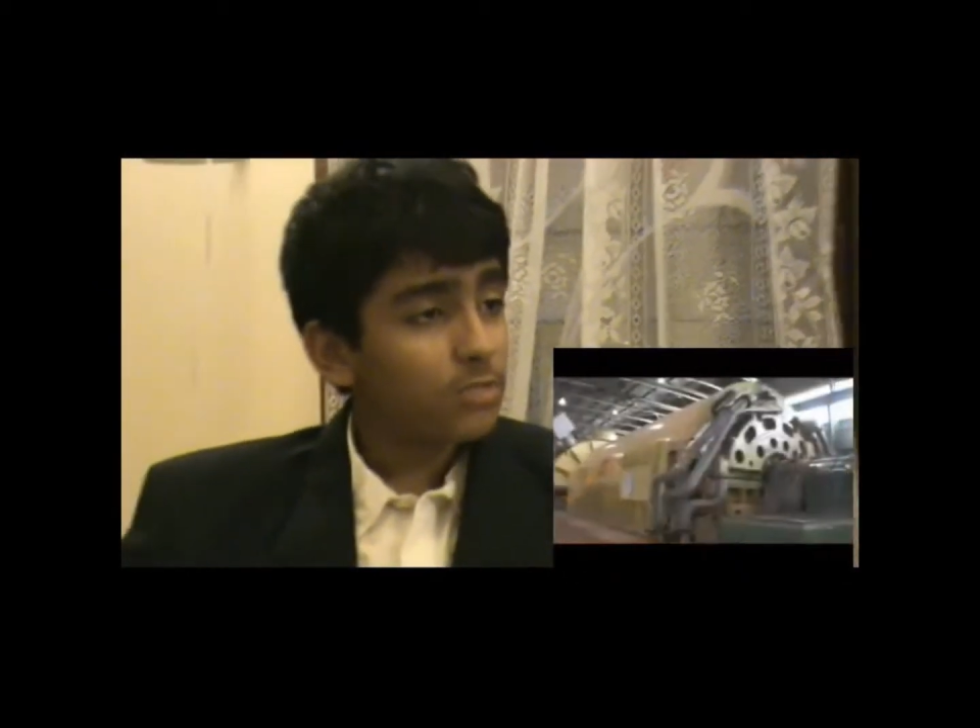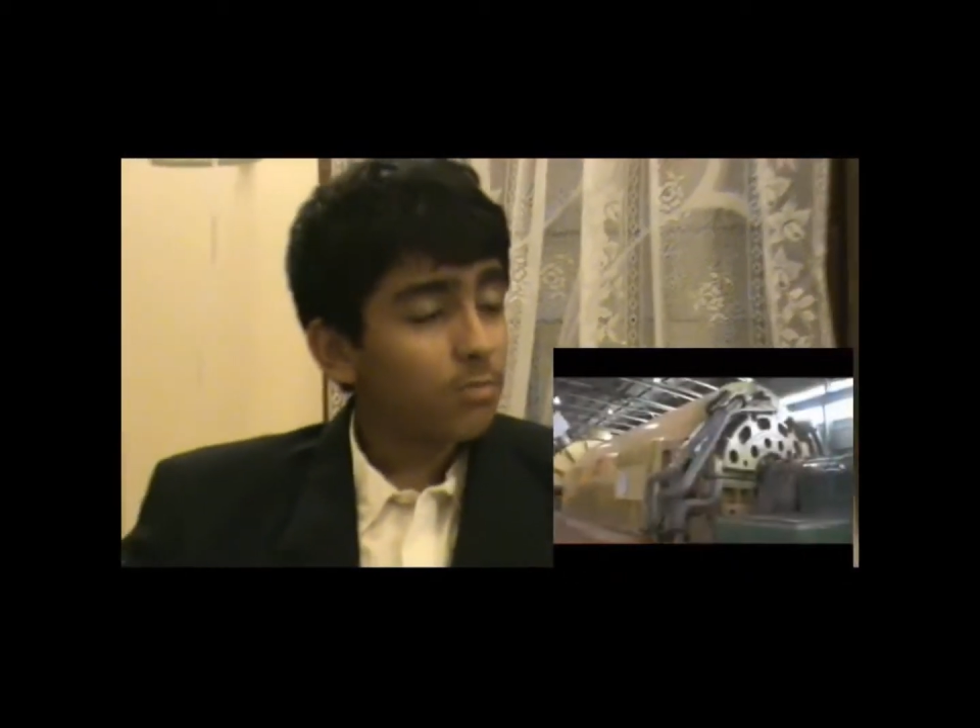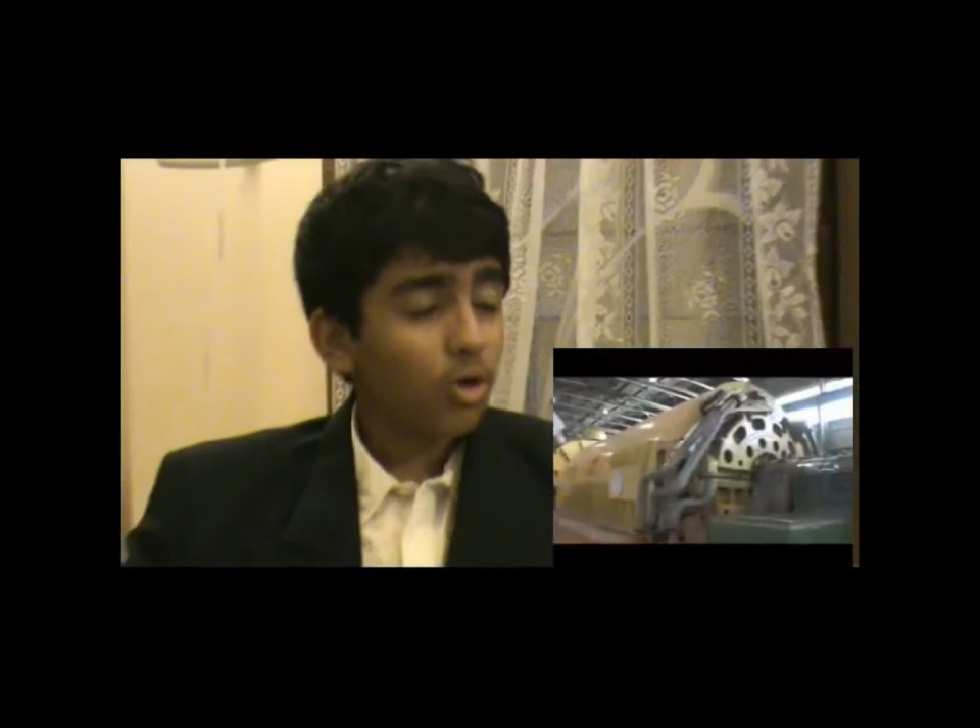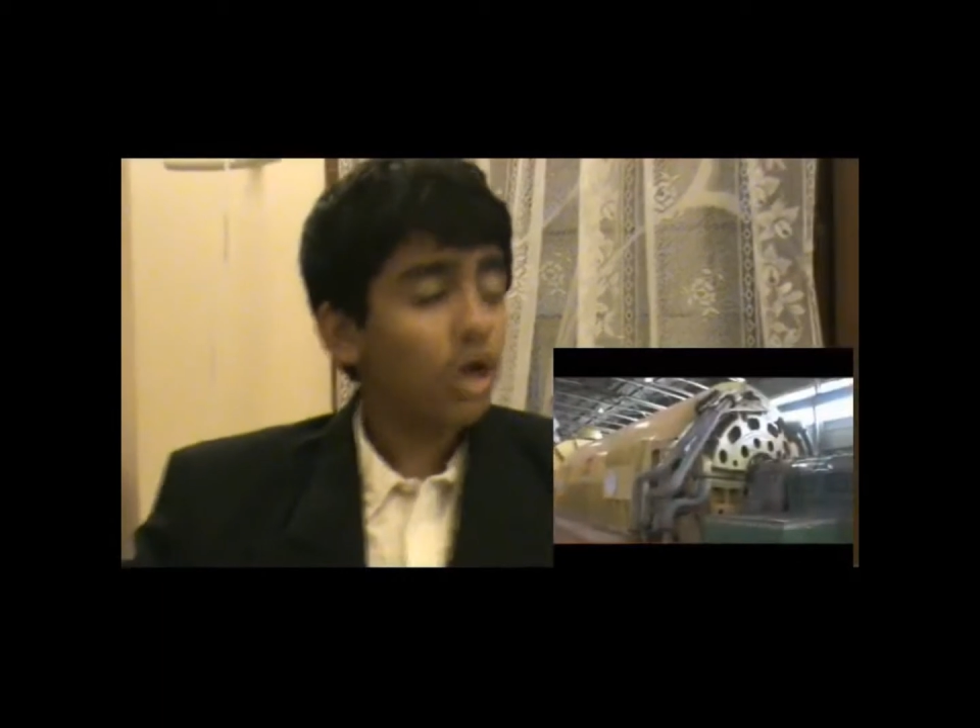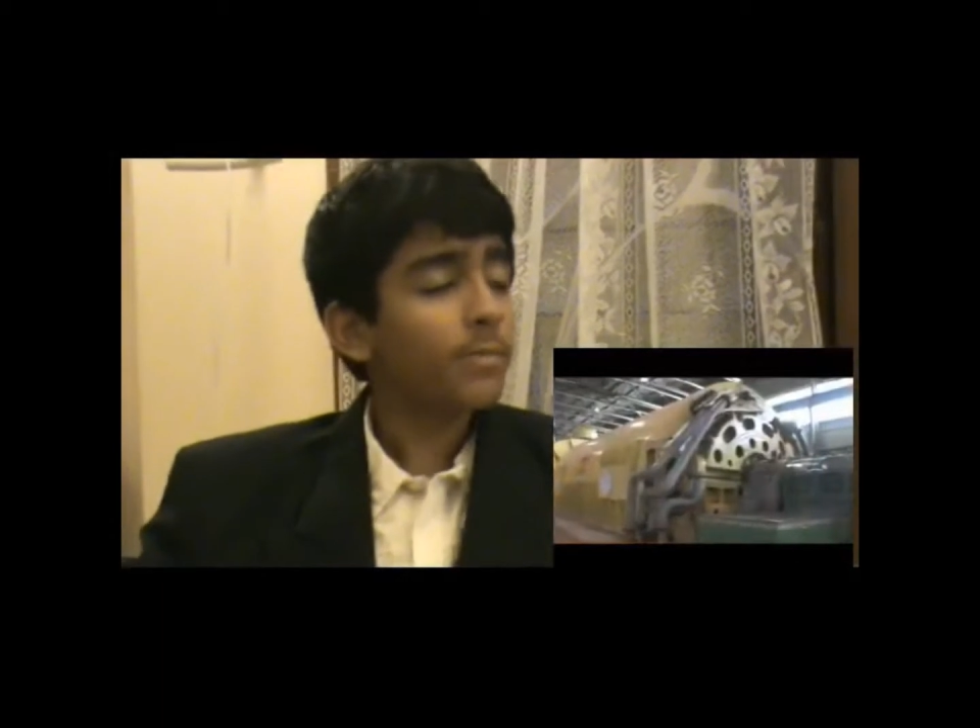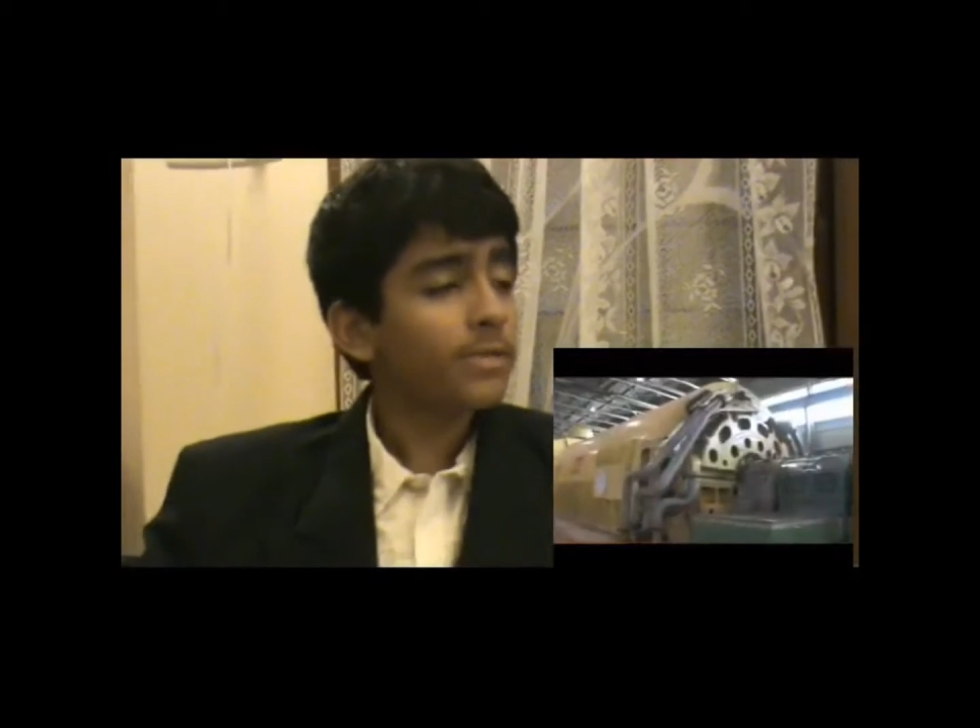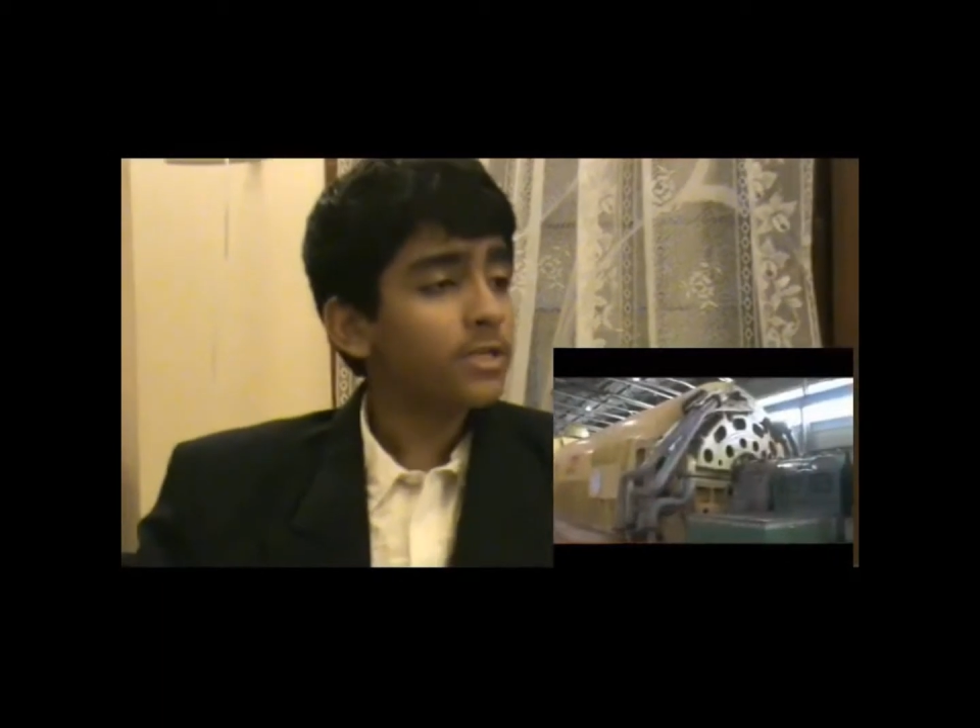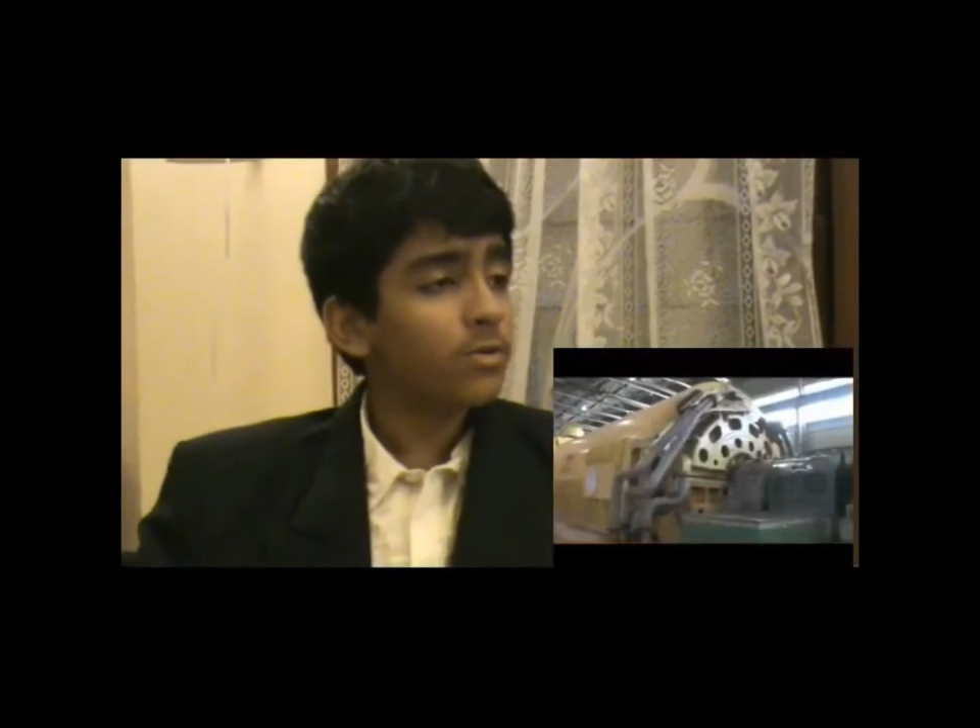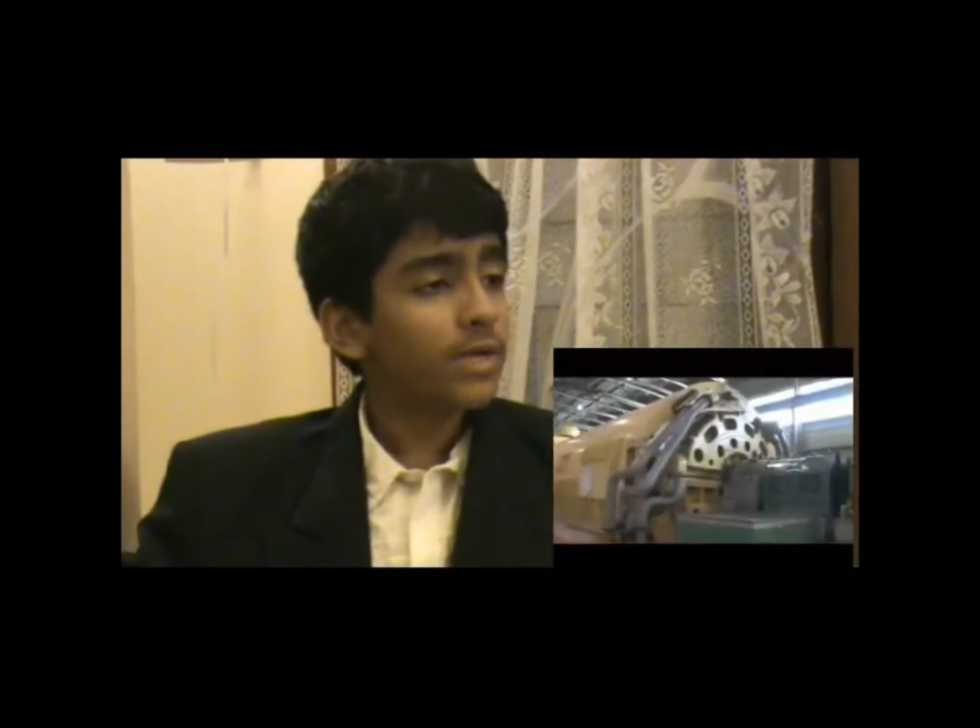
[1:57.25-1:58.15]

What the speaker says: more commonly known